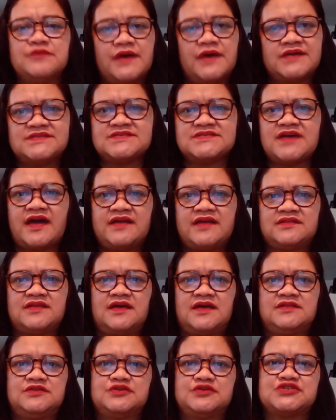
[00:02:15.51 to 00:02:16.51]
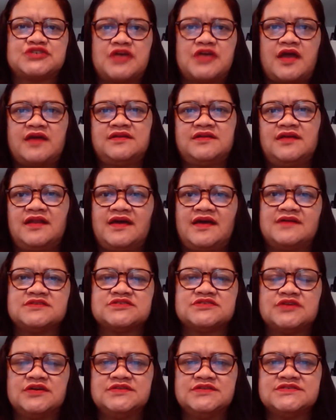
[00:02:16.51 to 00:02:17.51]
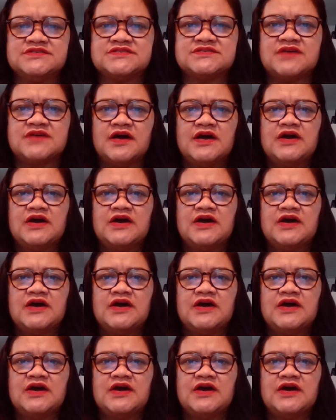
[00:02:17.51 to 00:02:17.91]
excited to share the lessons